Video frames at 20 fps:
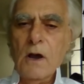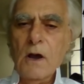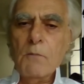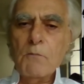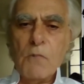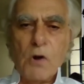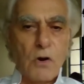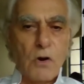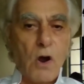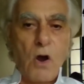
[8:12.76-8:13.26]

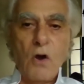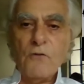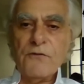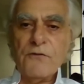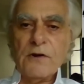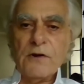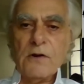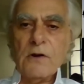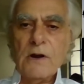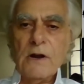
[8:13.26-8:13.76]

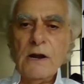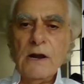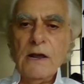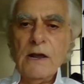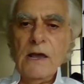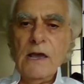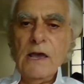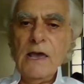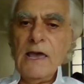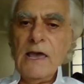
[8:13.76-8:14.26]
Moreover,
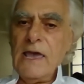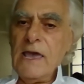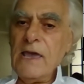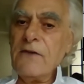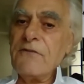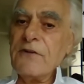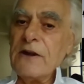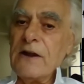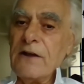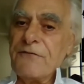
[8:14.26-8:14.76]

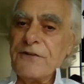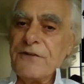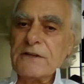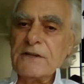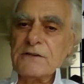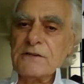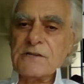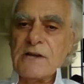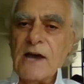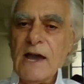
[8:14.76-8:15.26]
even if it
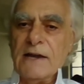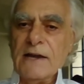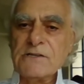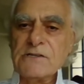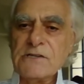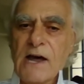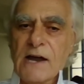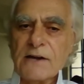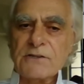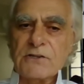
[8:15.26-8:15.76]
decides
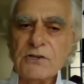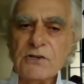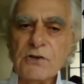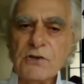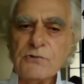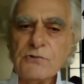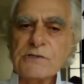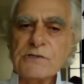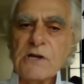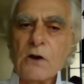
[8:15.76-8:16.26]
not to do
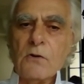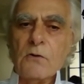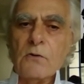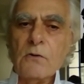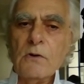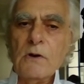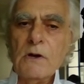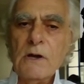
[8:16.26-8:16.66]
so,